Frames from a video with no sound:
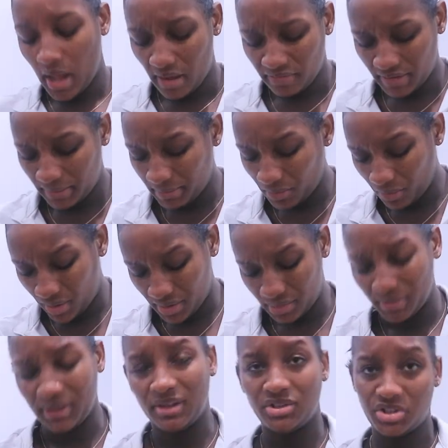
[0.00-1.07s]
vitamin water,
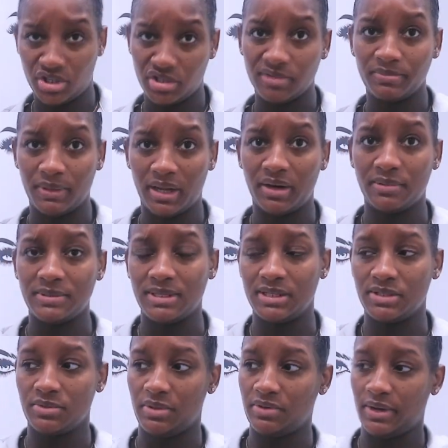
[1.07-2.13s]
which I'm kind of
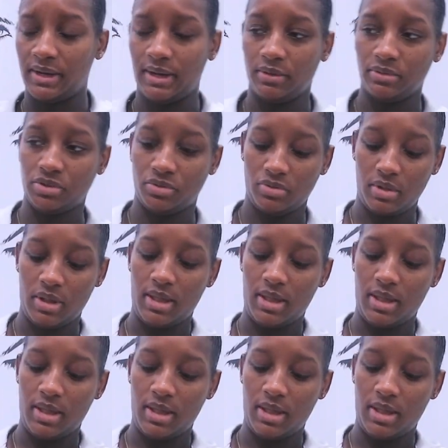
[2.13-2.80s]
obsessed with right now too.